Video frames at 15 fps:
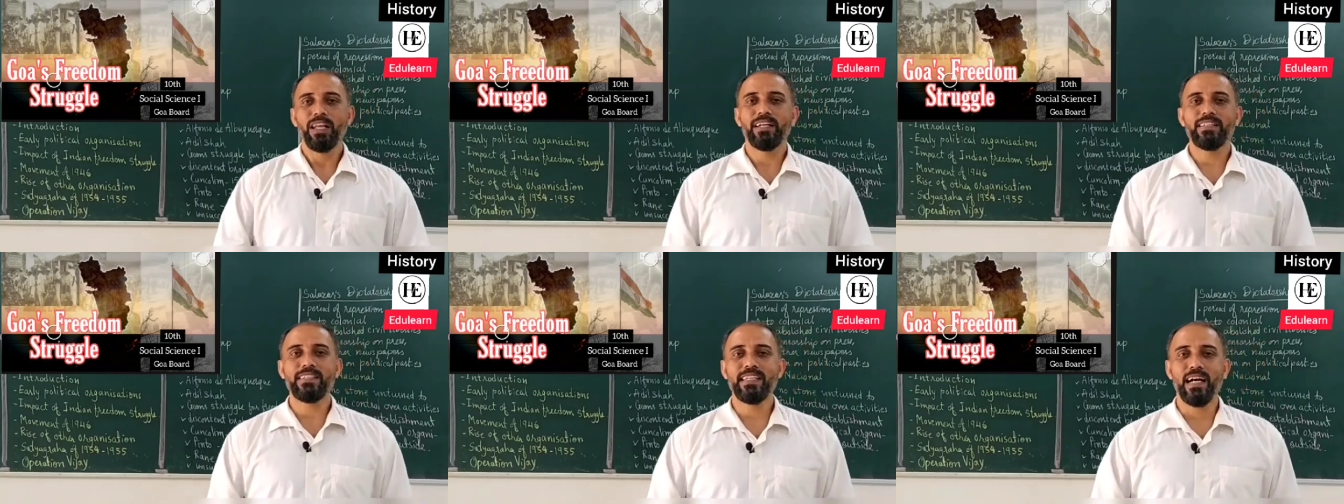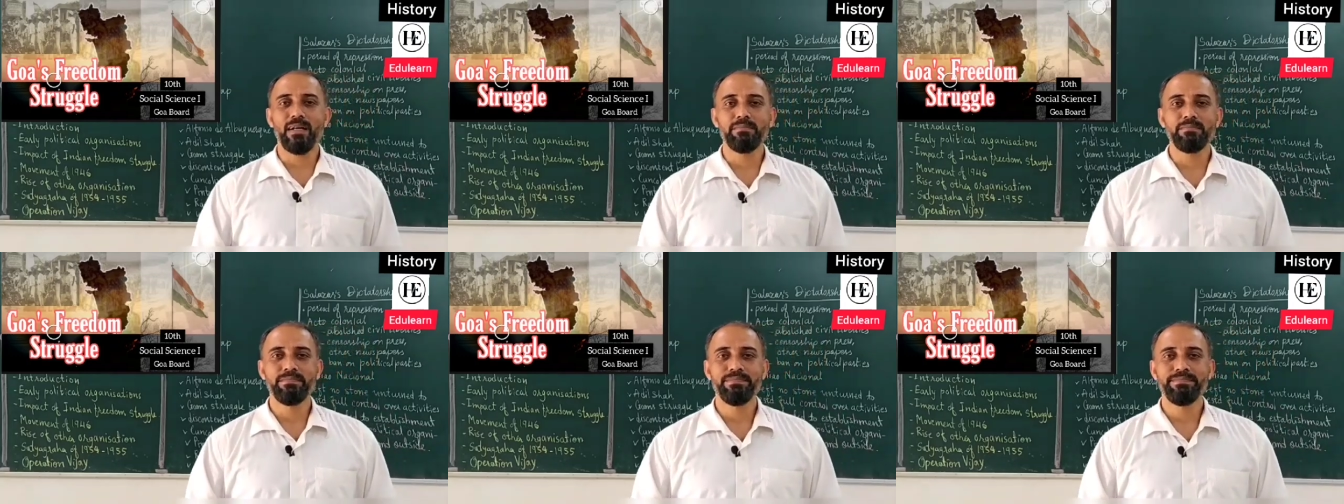let us
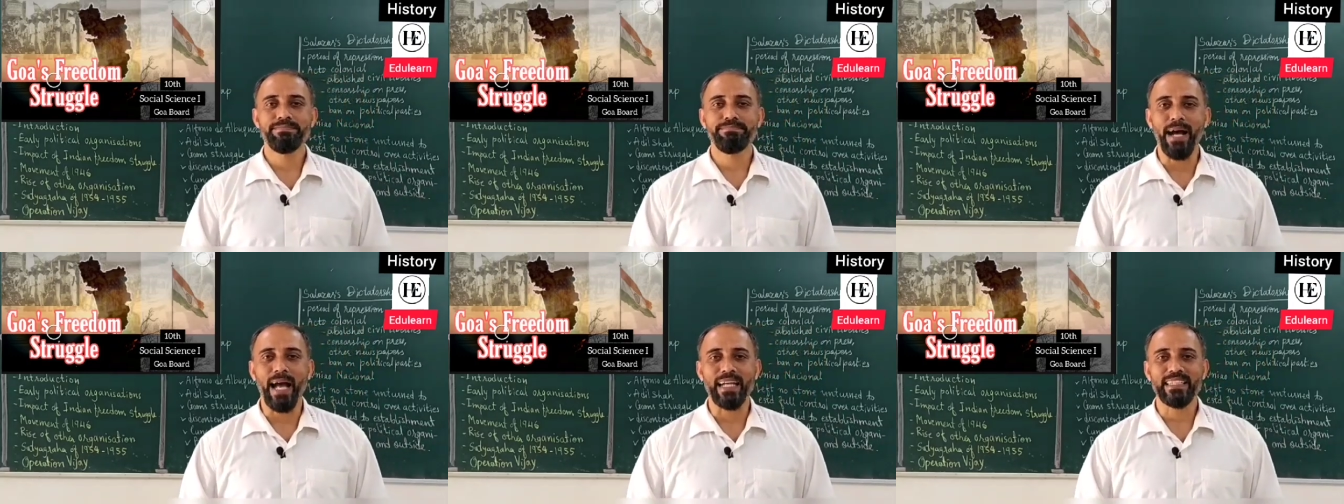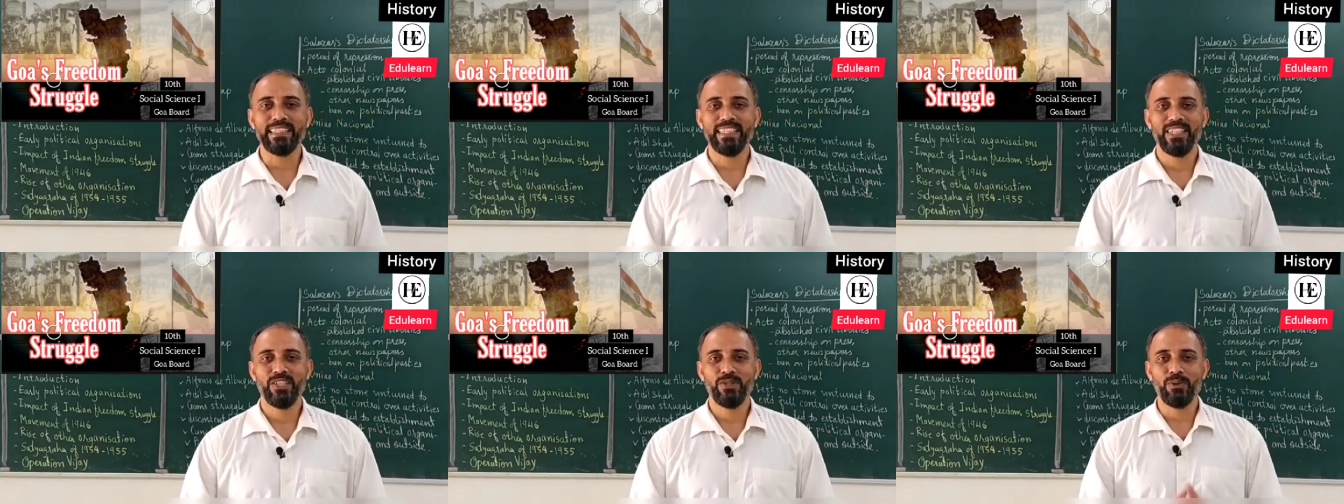come
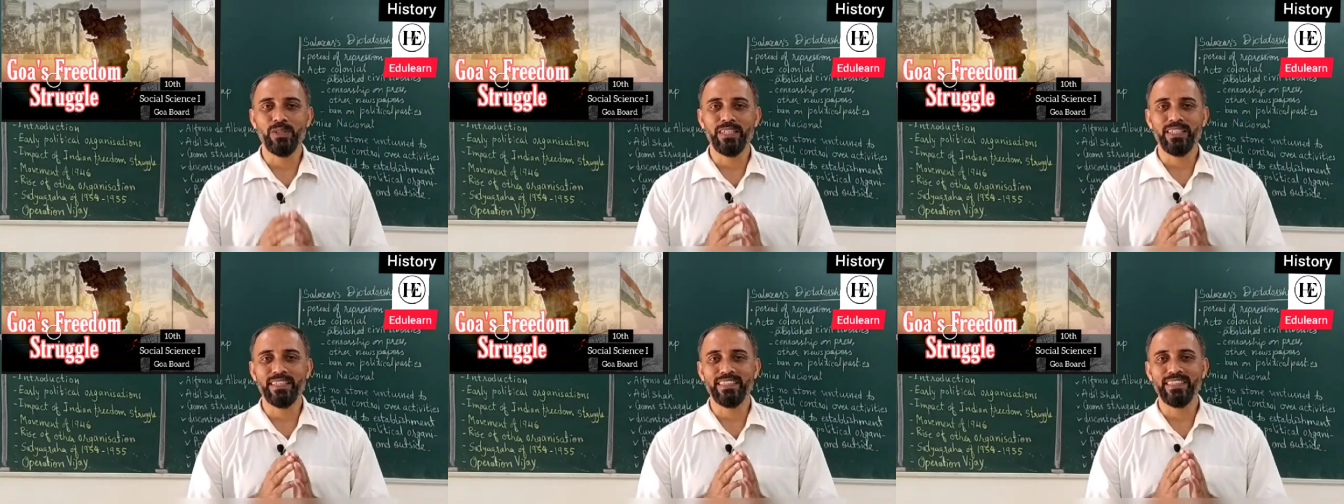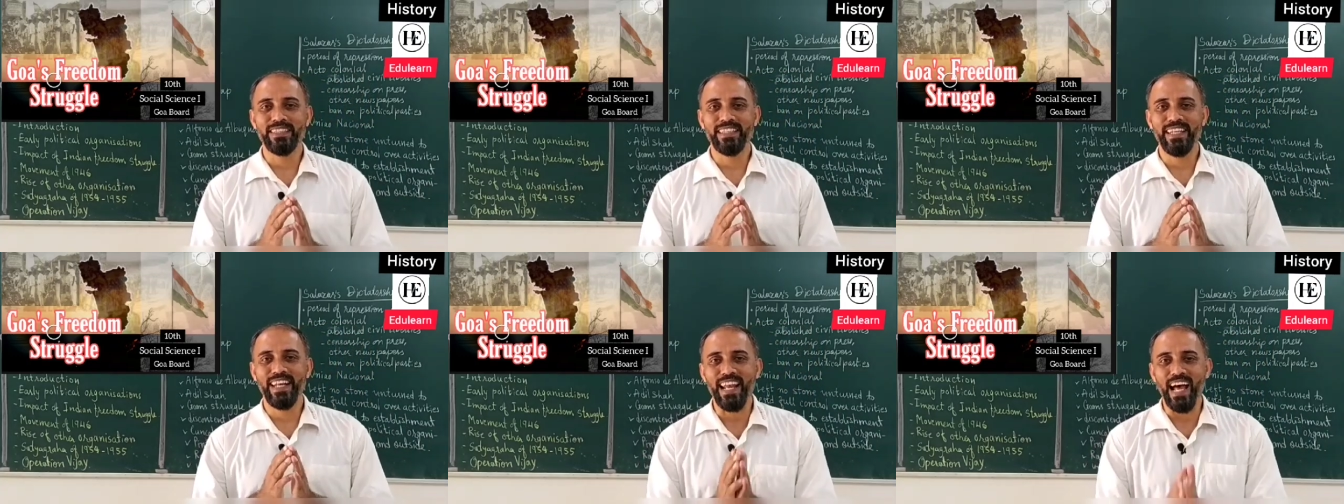back to the
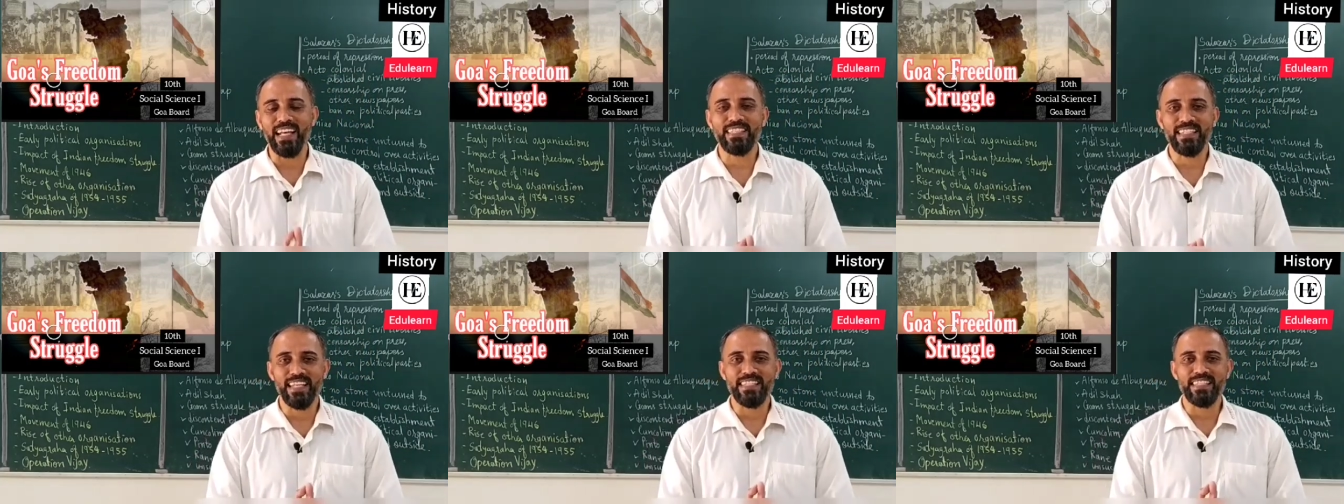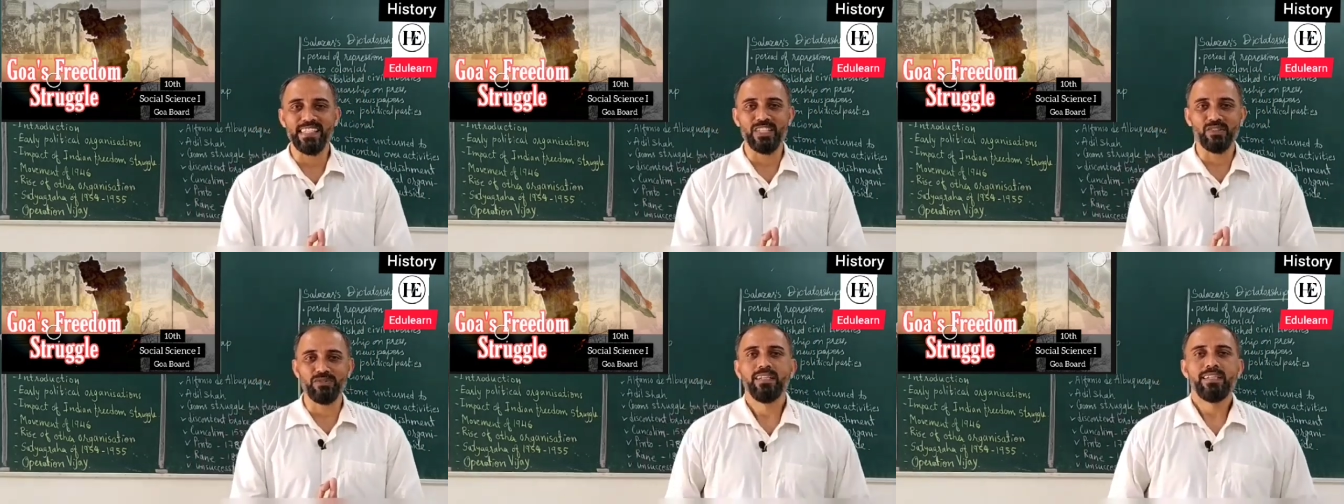last
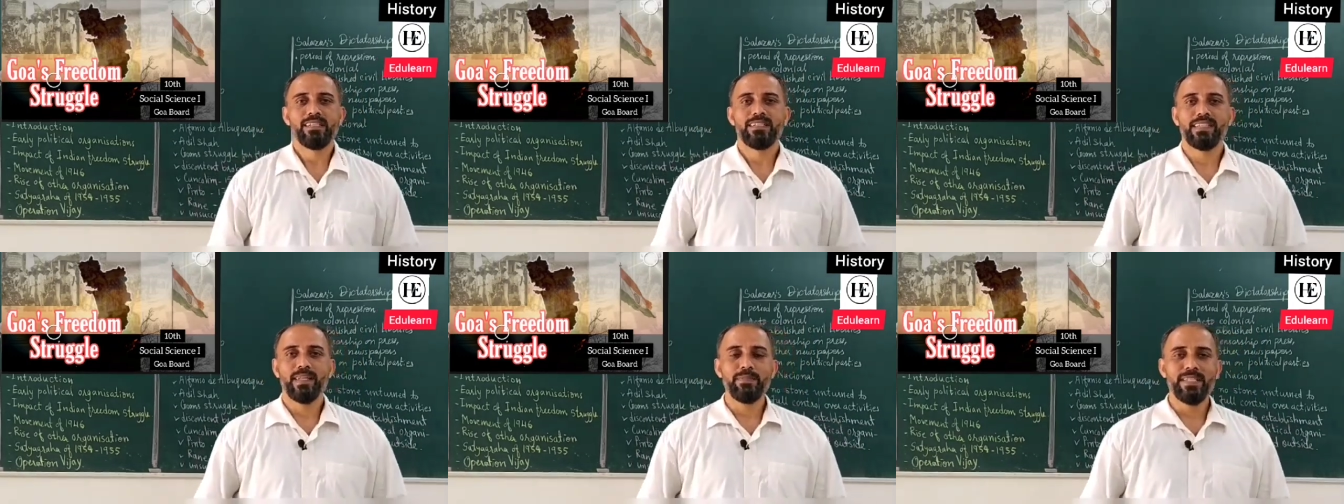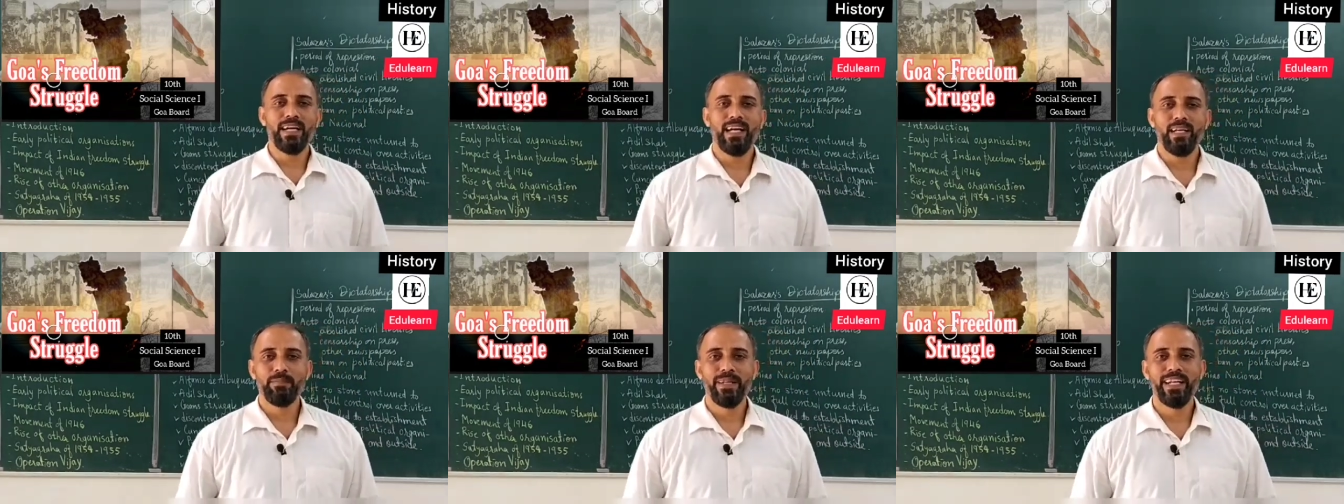lesson. Same
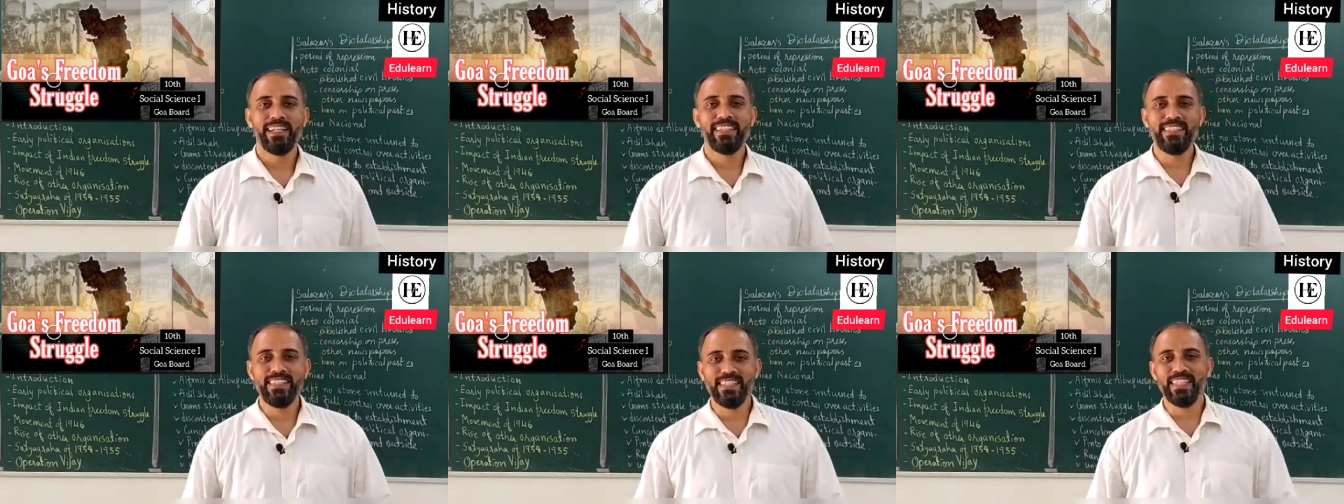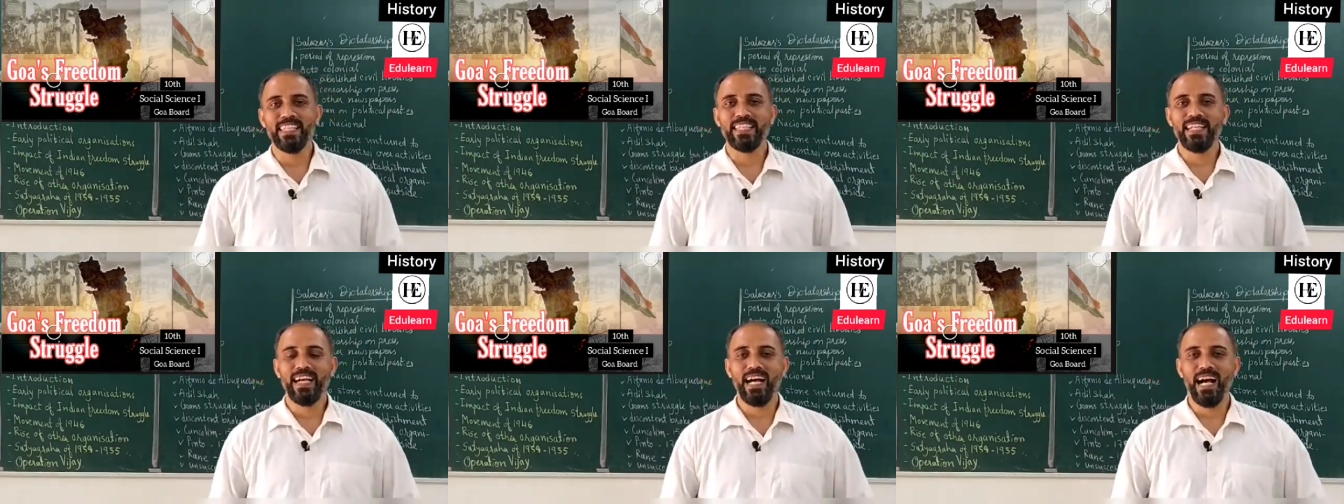time, let us
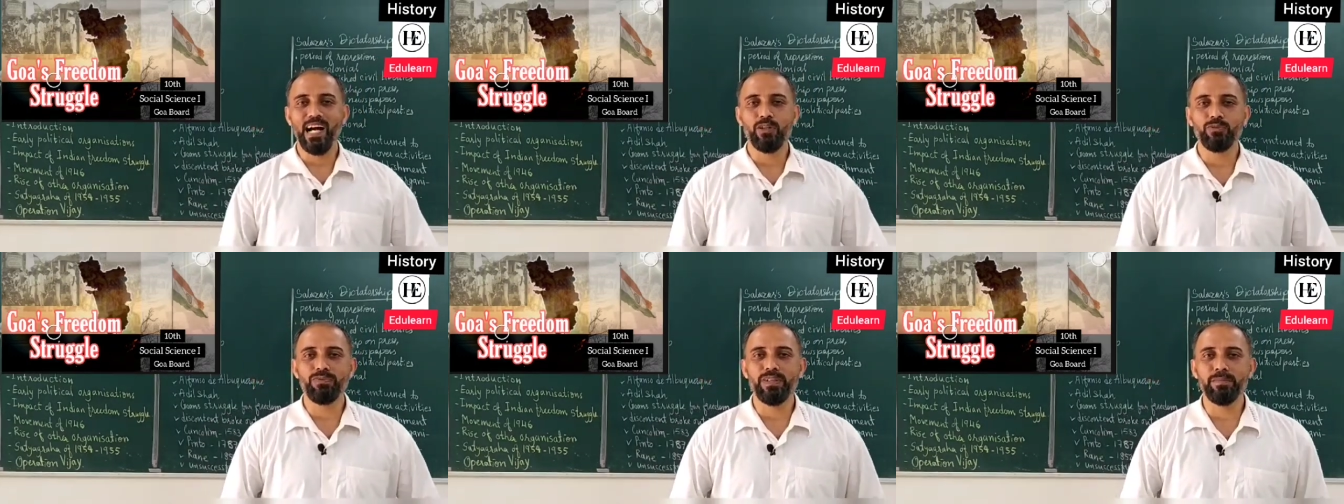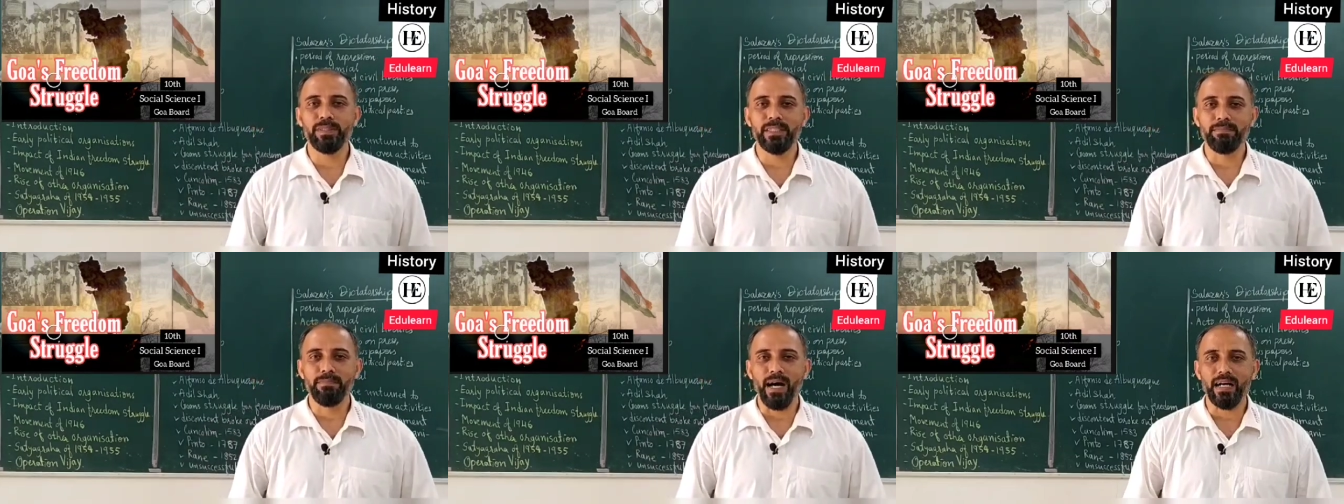see how will be
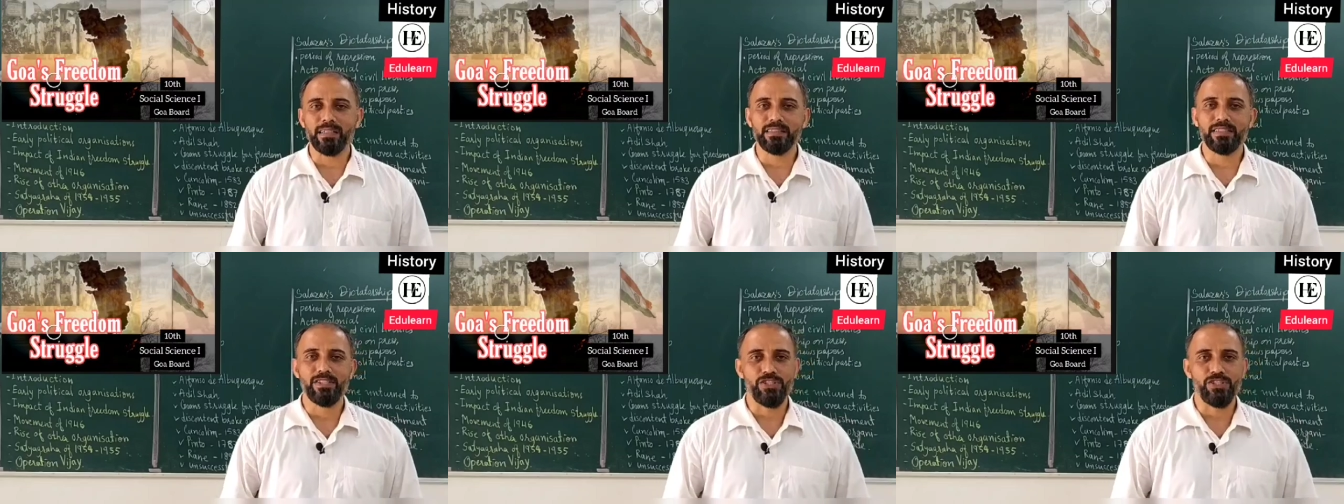the marks